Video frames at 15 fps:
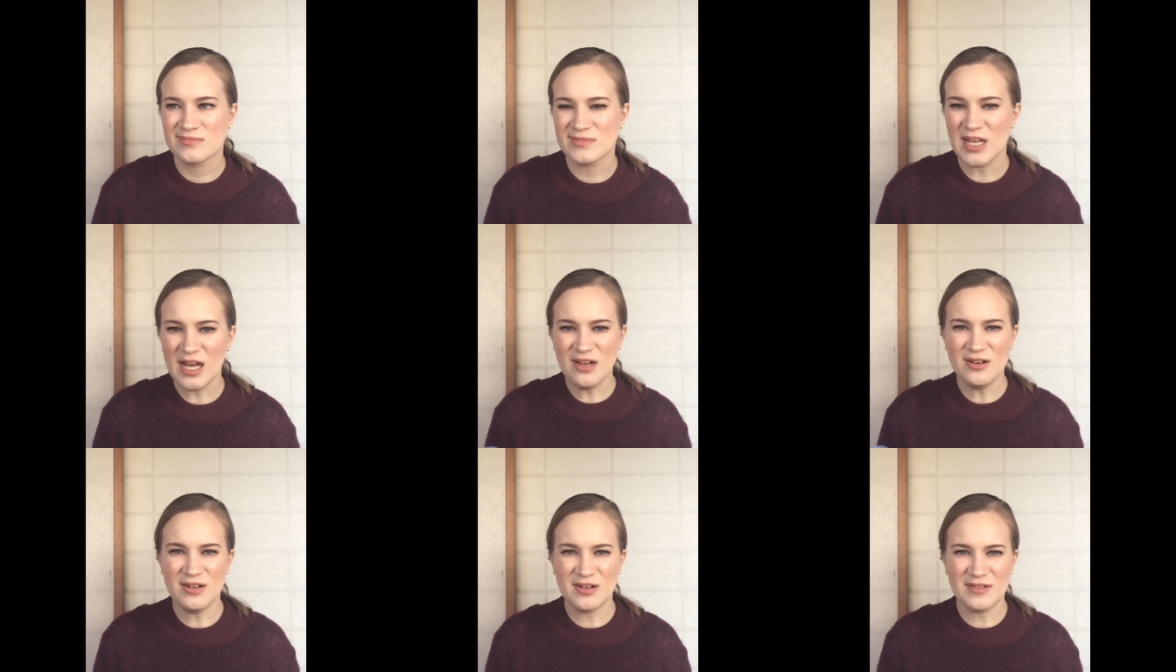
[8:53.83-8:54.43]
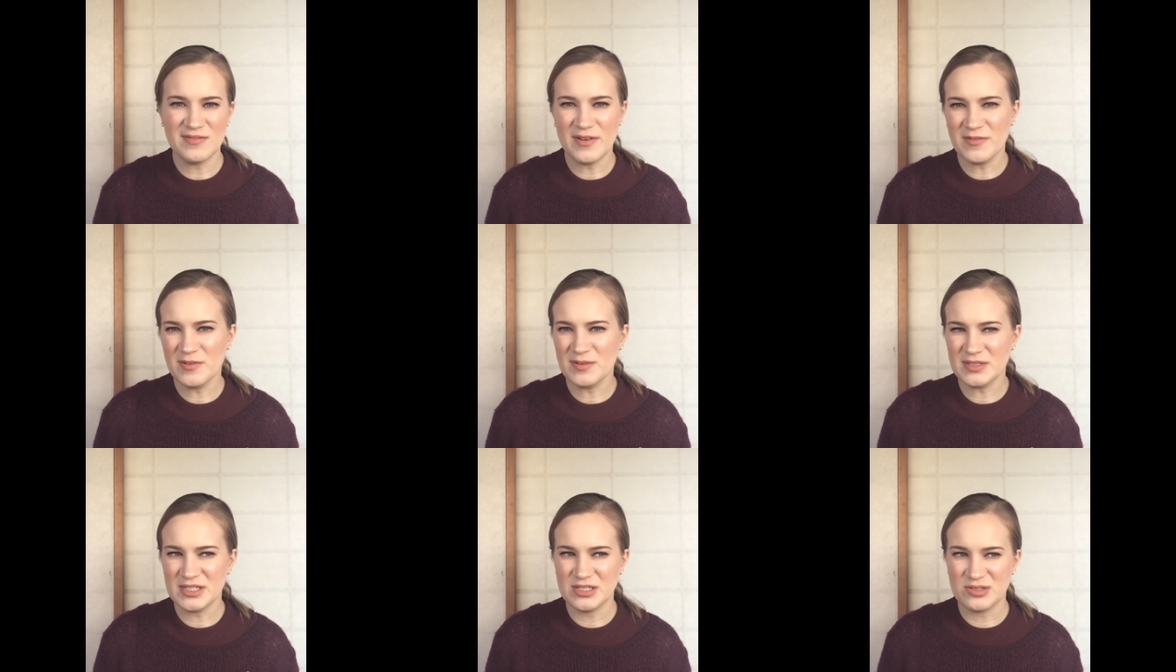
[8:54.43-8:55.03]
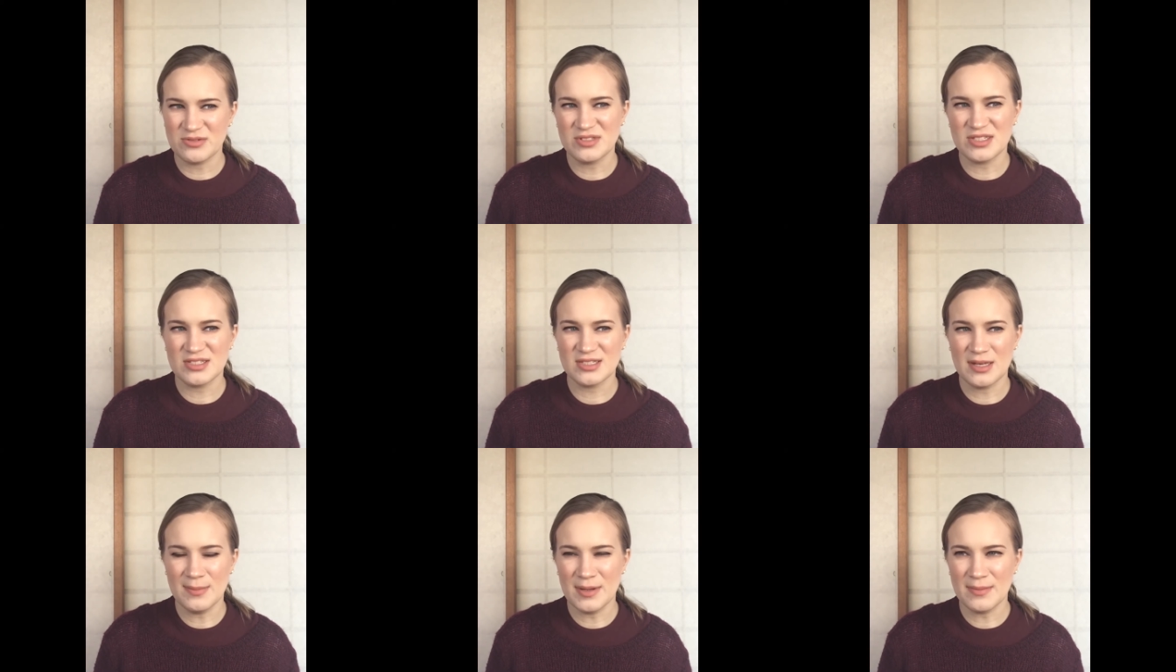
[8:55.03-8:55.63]
don't know, I've never really used a
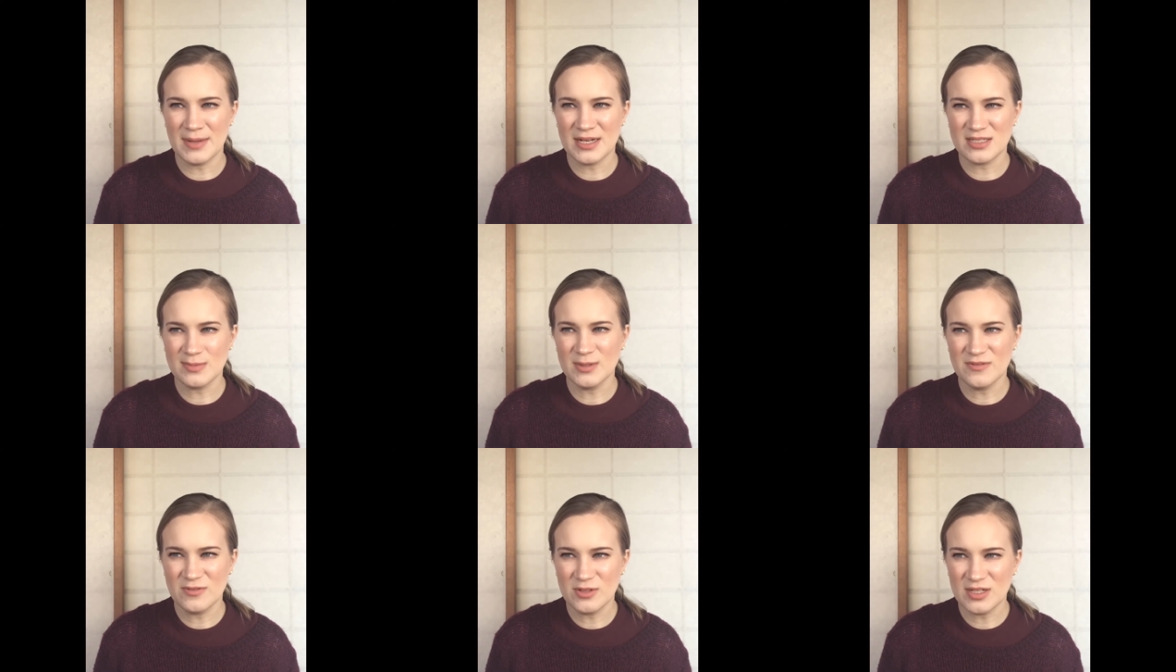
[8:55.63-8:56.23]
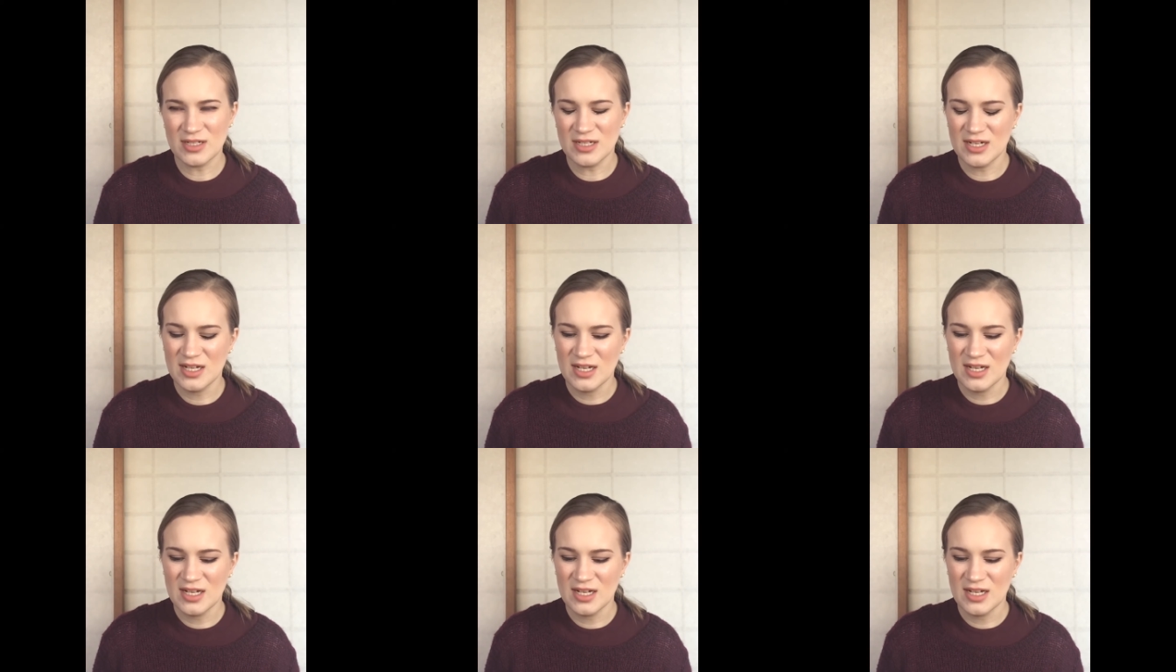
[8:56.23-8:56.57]
sleeping mask before.